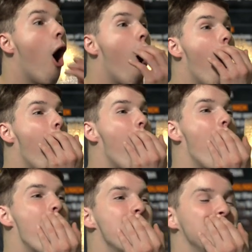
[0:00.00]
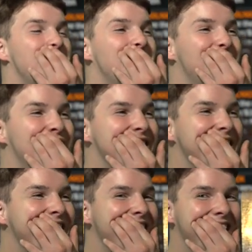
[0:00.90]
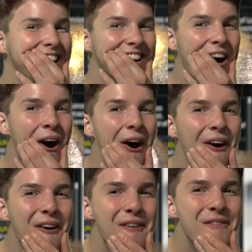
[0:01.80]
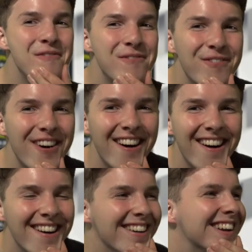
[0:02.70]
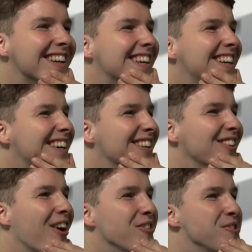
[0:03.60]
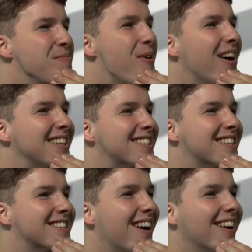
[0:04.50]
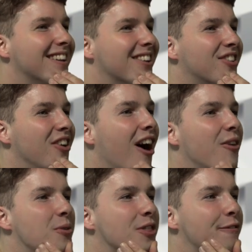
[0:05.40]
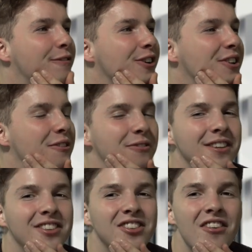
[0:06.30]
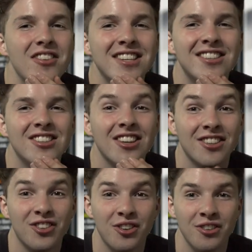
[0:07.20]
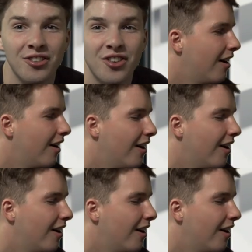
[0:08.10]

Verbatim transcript: Oh shit, oh fuck. Lonzo Ball has decided to sign with the Philadelphia 76ers.